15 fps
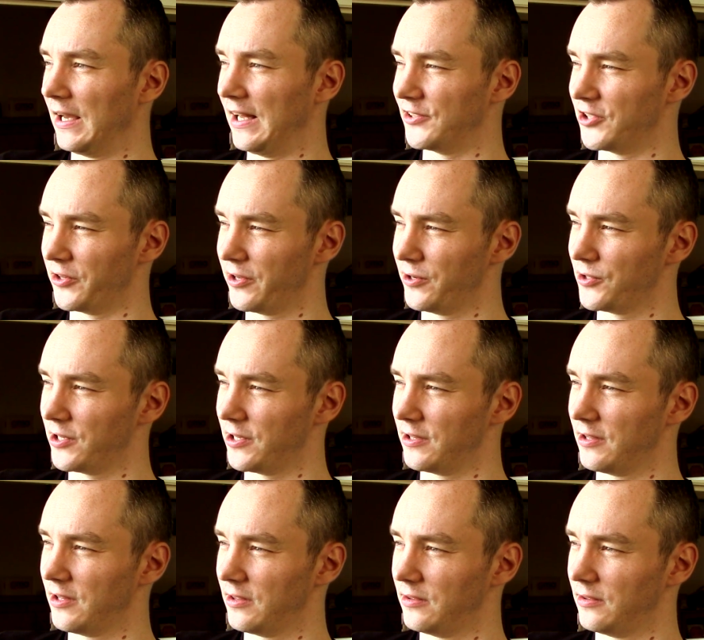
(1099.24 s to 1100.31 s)
And so those
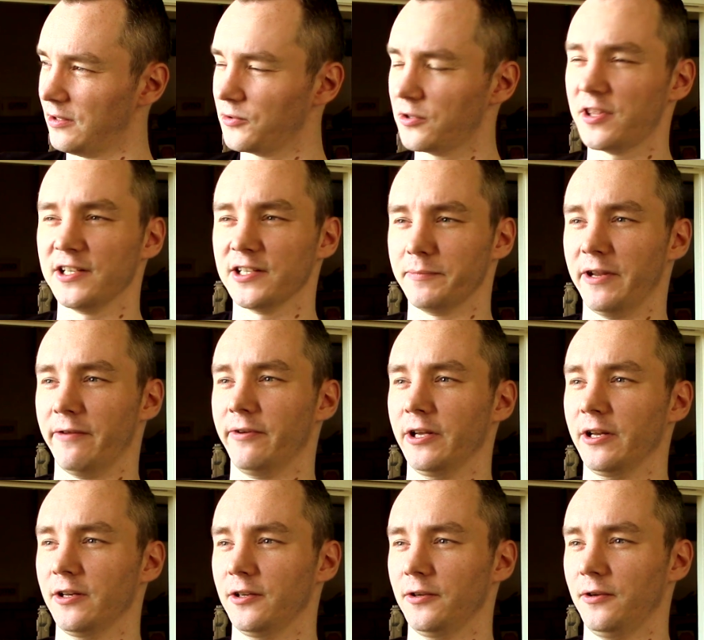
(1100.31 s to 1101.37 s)
are things I'm
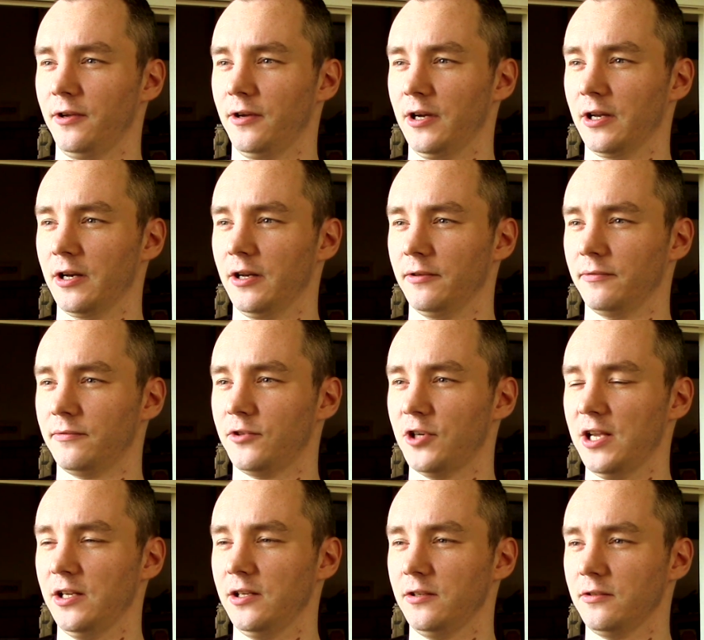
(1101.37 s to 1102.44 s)
definitely going to do. I'm going
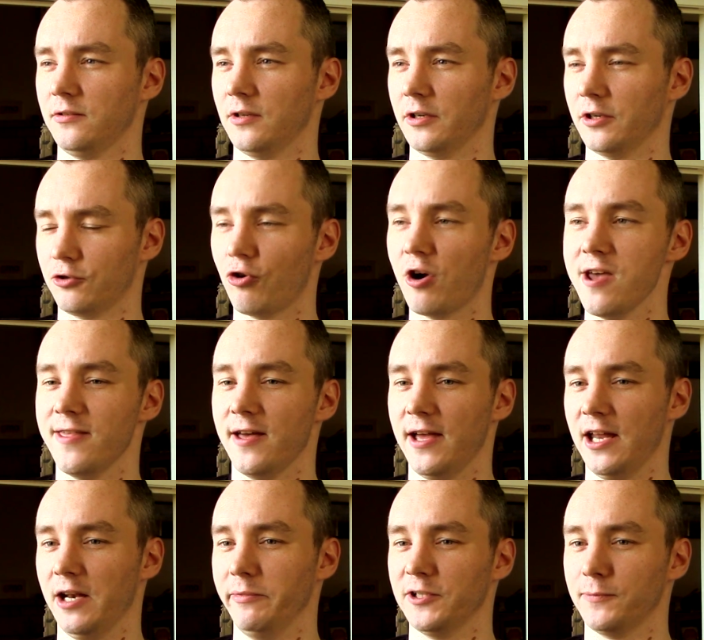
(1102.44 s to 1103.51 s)
to try
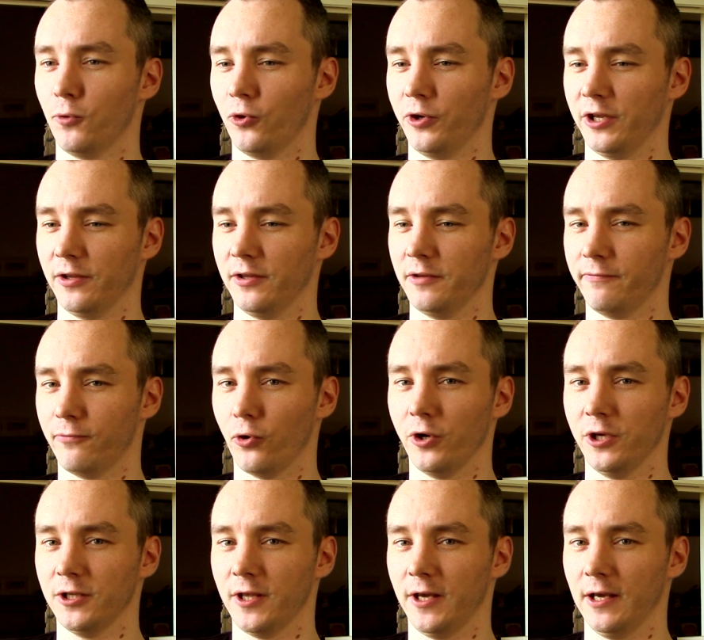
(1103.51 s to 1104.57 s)
that enemy spawning in the
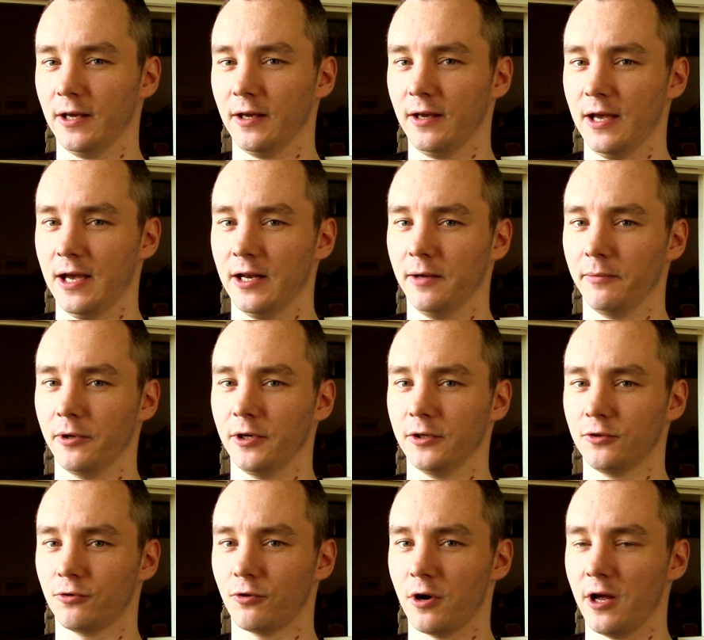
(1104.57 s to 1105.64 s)
void thing, and I'm going to
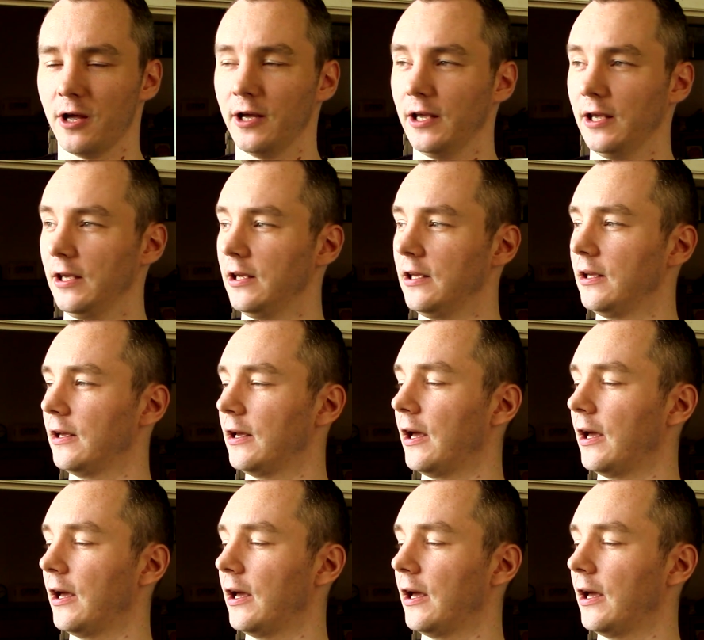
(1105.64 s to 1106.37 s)
try